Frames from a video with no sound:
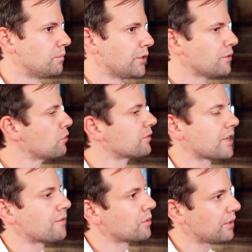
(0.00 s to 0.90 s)

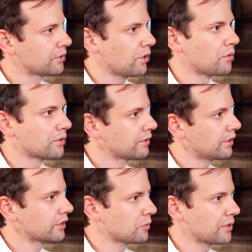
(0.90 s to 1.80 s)
behooves everyone to own
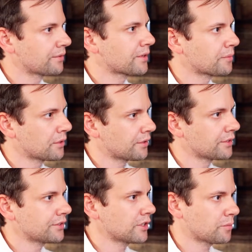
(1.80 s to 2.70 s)
a little bit of
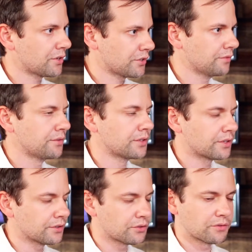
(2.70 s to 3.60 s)
cryptocurrency, especially if
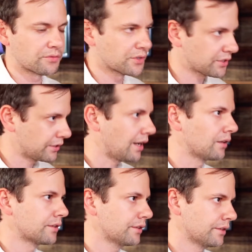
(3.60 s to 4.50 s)
you're sort of risk
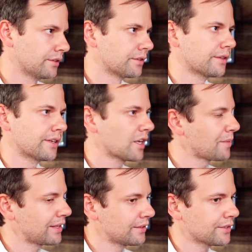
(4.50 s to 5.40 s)
tolerant and you're thinking
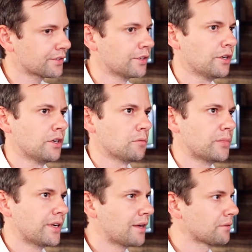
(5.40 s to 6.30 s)
about this.
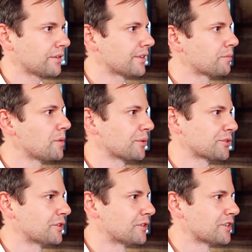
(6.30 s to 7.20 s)
But I don't think people
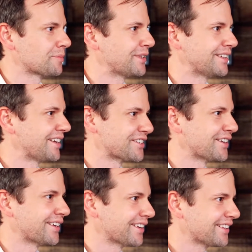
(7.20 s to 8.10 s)
should just be day
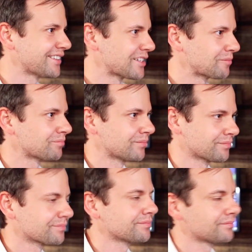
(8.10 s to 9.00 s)
trading it.
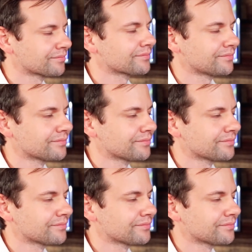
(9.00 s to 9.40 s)
Right. Okay.